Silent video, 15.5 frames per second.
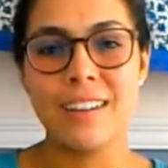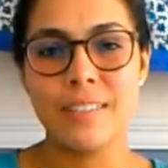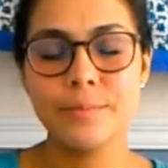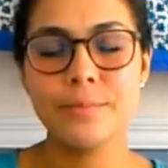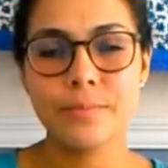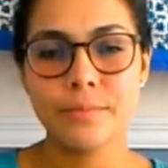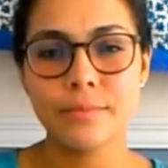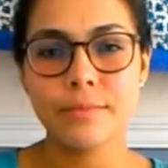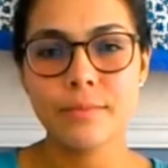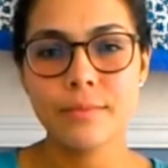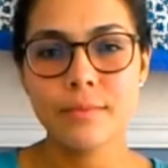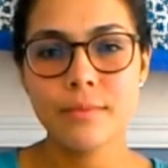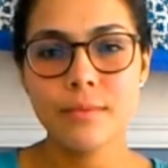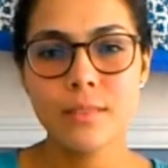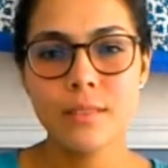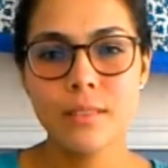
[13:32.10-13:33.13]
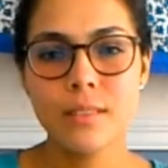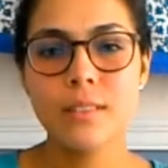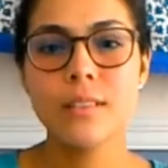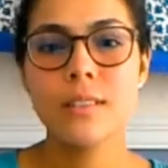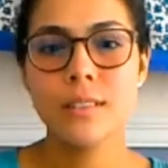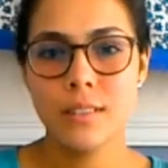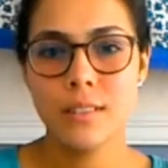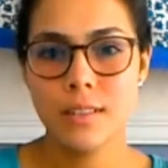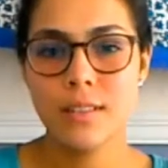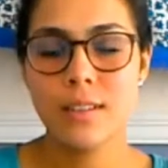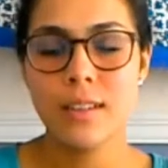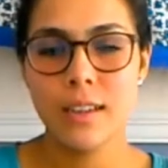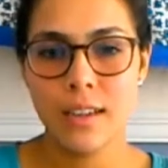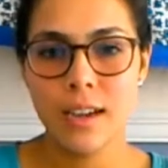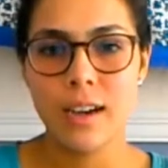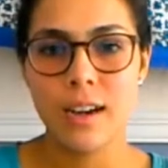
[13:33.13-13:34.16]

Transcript: Oh my God. So